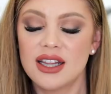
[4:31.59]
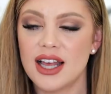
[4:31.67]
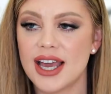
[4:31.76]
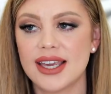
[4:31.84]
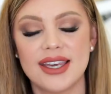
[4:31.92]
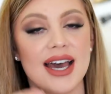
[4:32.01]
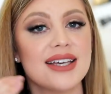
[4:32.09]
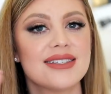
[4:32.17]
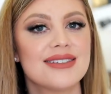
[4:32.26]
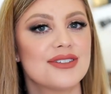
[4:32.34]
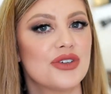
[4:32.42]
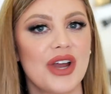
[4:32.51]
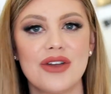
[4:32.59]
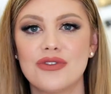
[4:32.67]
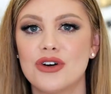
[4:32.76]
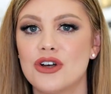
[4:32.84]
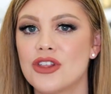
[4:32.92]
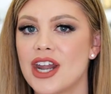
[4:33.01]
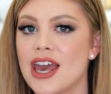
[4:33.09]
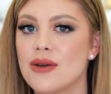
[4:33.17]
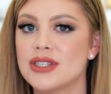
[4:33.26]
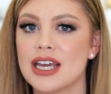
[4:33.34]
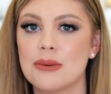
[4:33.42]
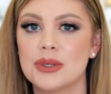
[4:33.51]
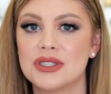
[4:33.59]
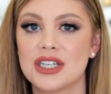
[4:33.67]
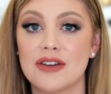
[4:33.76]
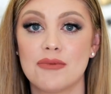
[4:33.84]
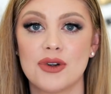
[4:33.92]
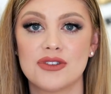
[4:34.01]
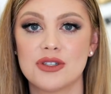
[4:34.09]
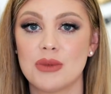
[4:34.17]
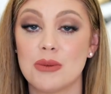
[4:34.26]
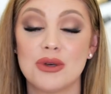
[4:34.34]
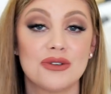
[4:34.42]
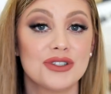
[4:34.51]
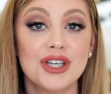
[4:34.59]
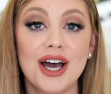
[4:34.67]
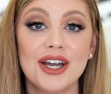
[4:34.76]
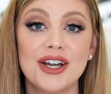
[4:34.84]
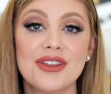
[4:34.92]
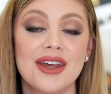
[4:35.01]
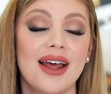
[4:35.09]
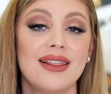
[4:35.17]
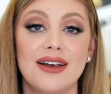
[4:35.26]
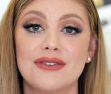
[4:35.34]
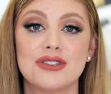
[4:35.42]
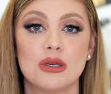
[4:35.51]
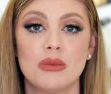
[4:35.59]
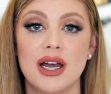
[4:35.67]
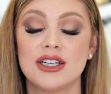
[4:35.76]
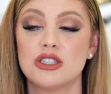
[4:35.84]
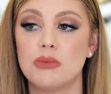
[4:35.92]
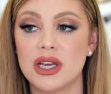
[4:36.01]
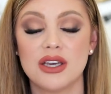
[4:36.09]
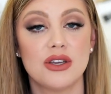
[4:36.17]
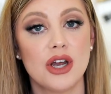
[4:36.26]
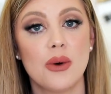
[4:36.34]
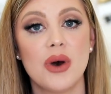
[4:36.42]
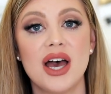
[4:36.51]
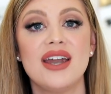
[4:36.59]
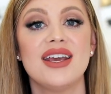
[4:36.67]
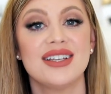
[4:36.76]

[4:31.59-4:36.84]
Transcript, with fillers: Like, yes, grateful that I was able to give birth to my beautiful daughter that I love so much, but you know what?